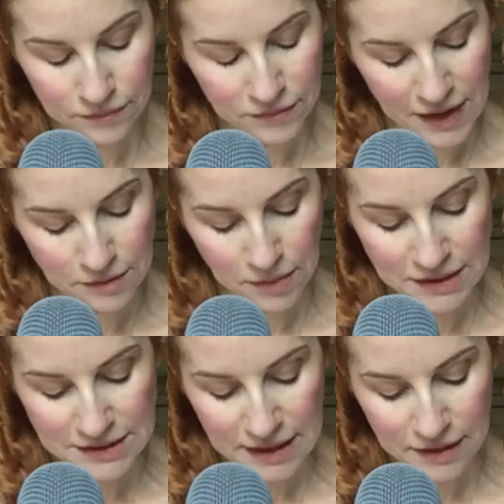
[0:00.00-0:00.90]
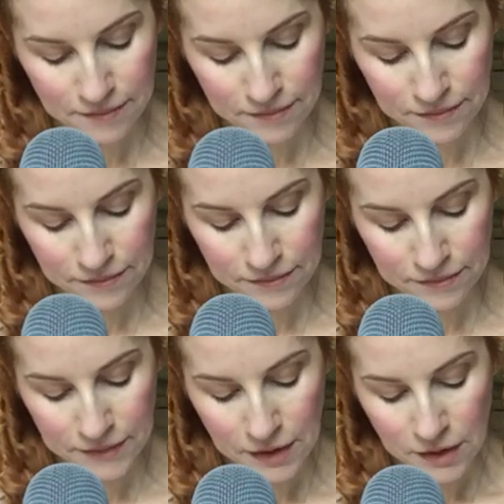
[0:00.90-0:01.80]
"Then, my dear,
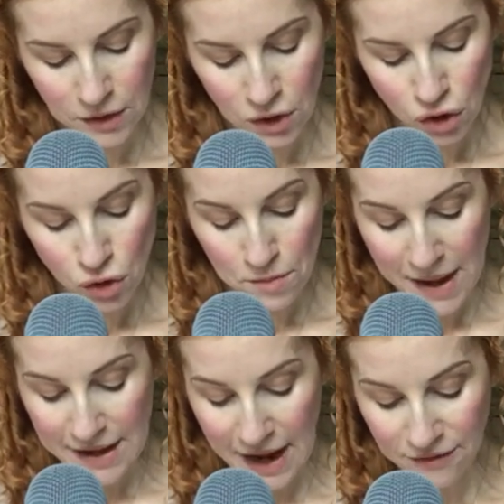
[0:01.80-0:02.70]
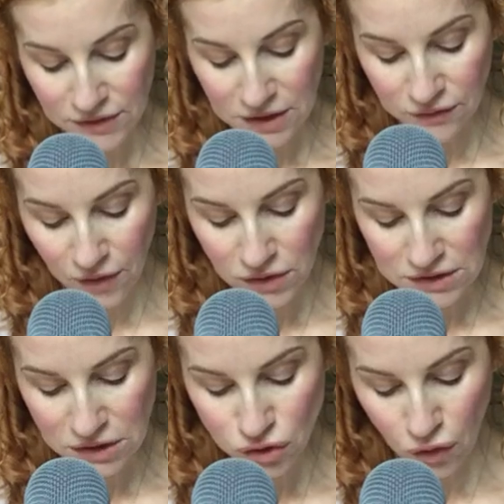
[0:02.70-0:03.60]
you may have the
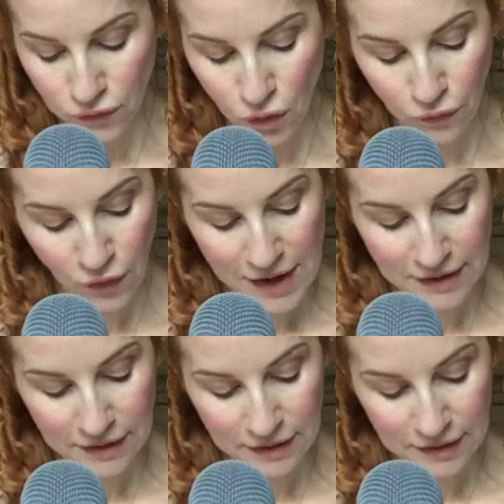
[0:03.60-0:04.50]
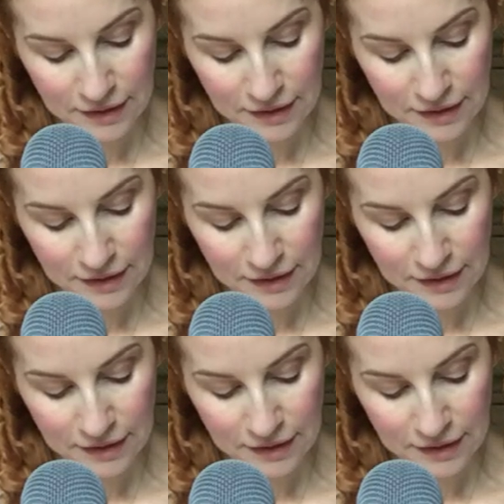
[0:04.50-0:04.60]
advantage of your friend,